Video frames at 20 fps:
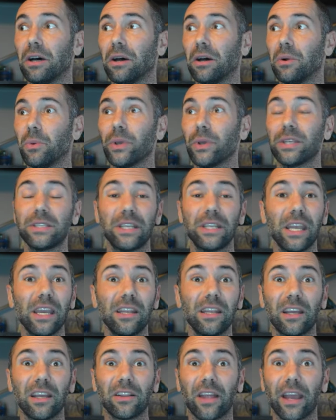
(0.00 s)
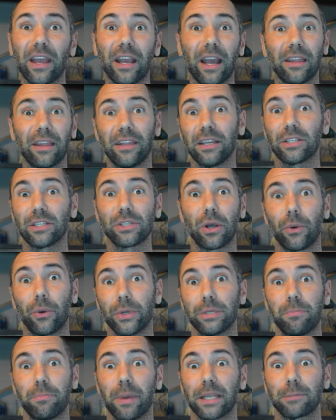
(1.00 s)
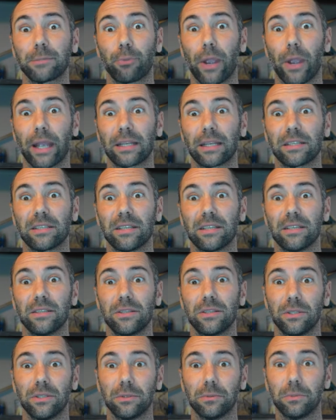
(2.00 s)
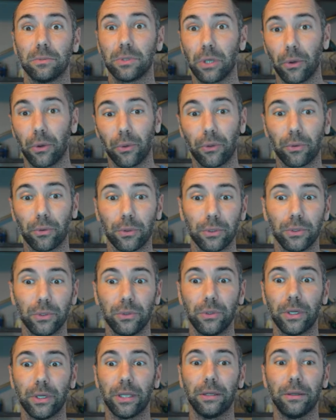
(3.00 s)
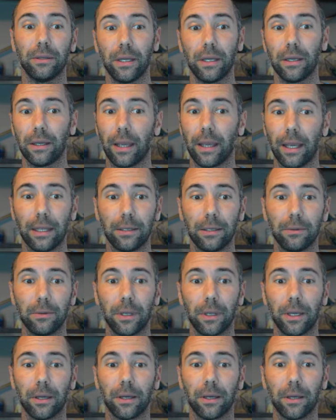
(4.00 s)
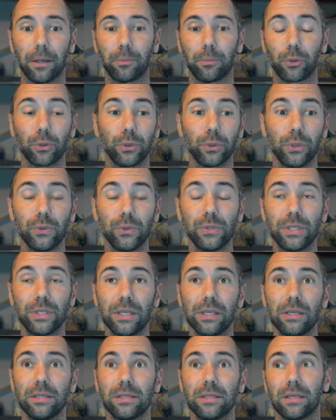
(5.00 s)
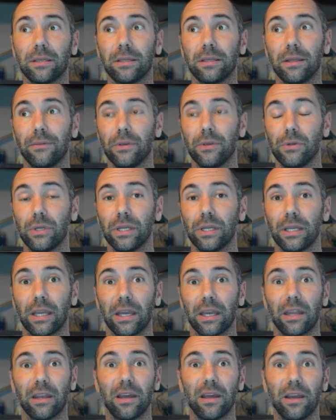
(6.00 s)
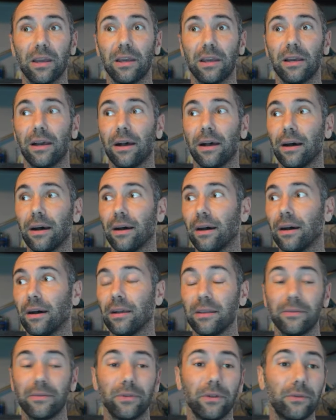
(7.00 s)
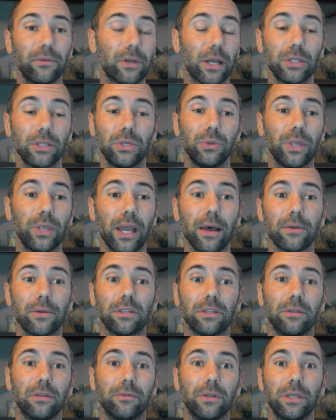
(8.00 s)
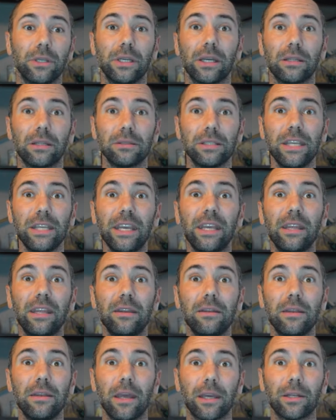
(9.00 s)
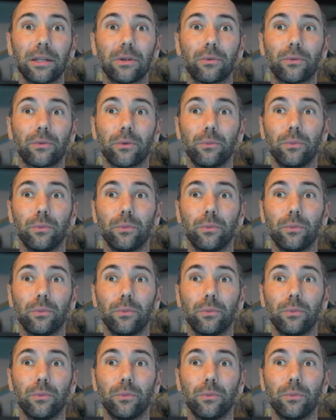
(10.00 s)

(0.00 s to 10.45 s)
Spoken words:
withstanding, I think it's always best practices to go through and peruse these. And if you can get, even if you got 2,000, if you can get 10 negative